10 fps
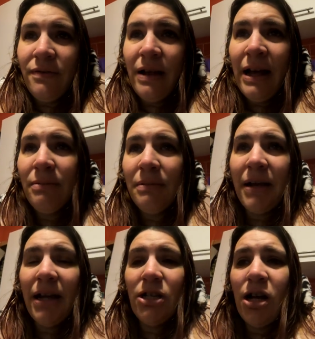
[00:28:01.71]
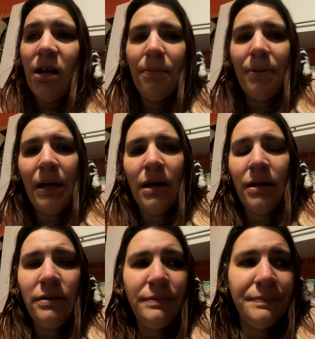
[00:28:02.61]
of help them catch up you
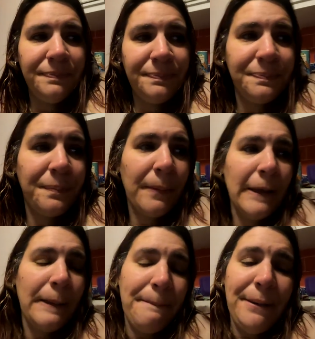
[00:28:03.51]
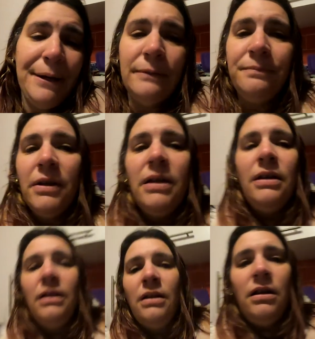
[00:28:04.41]
know but
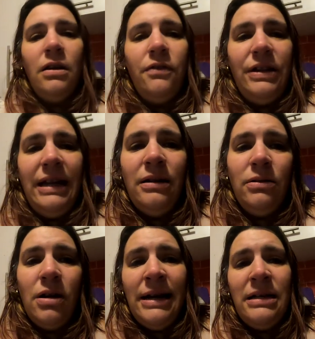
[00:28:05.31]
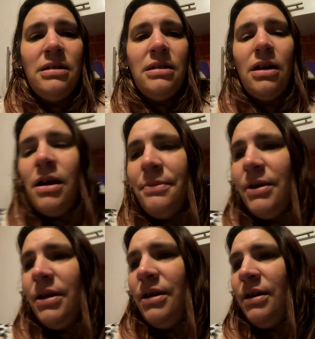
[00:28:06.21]
for now guys I'm
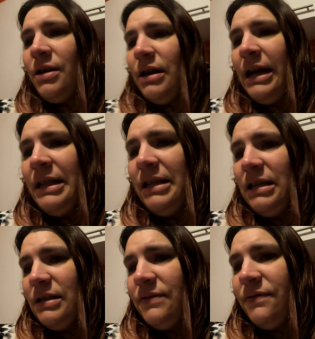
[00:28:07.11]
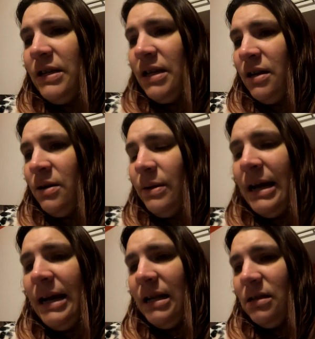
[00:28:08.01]
gonna end this video
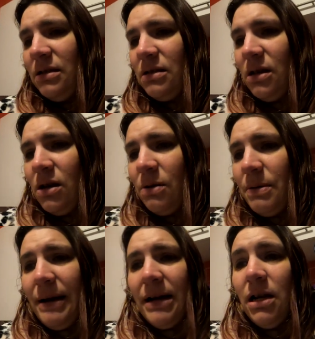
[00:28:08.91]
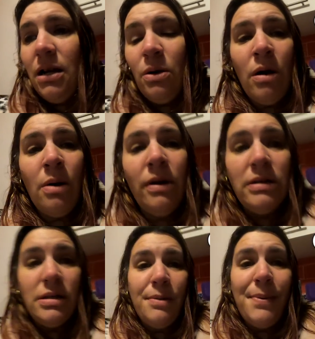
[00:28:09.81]
and I'll be back in a little while
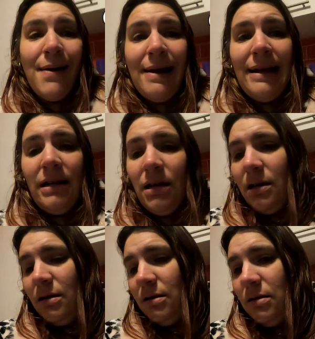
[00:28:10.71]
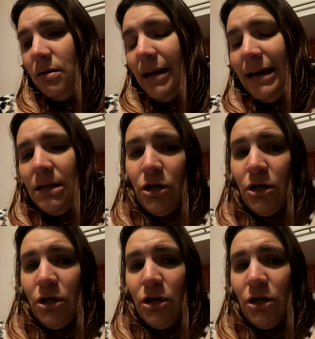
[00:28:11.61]
once our pie is